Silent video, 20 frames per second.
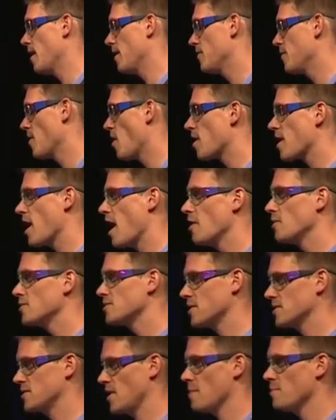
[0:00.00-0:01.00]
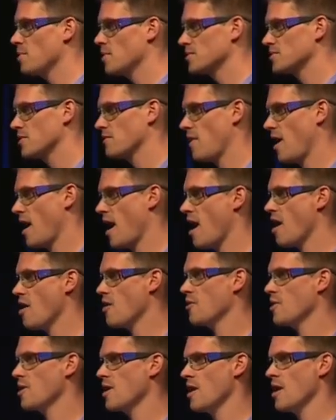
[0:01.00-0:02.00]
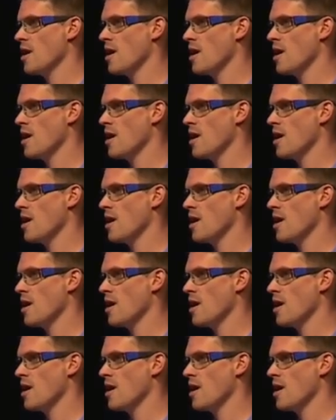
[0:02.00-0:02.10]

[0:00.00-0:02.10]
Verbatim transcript: there are countless examples of how